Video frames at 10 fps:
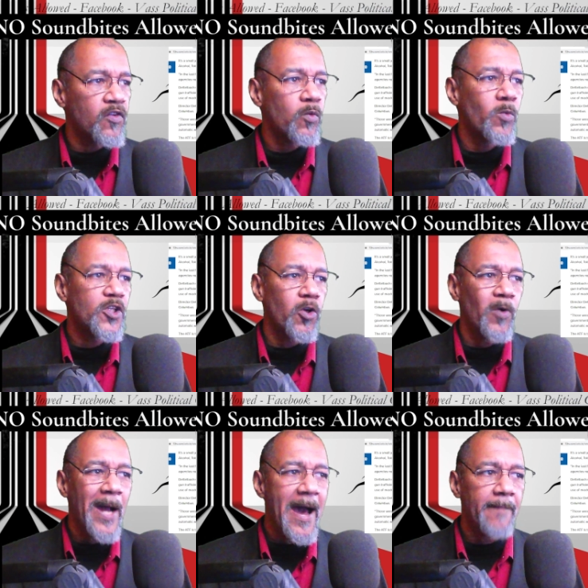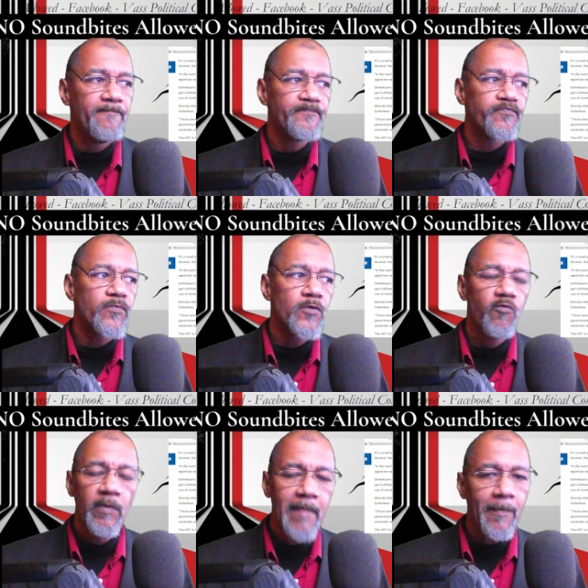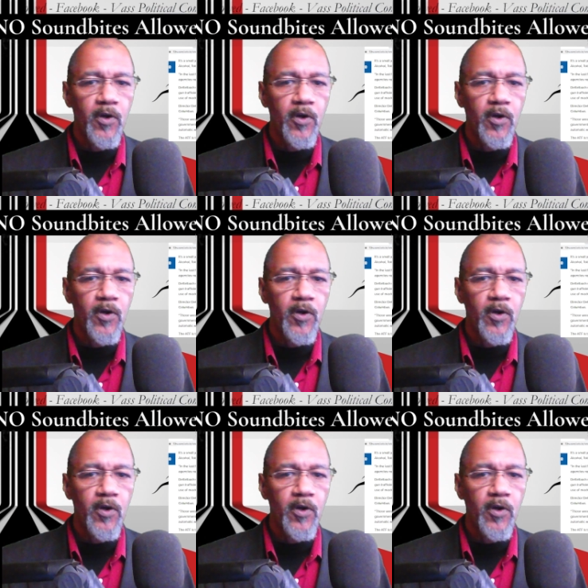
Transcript: which are not. Remember,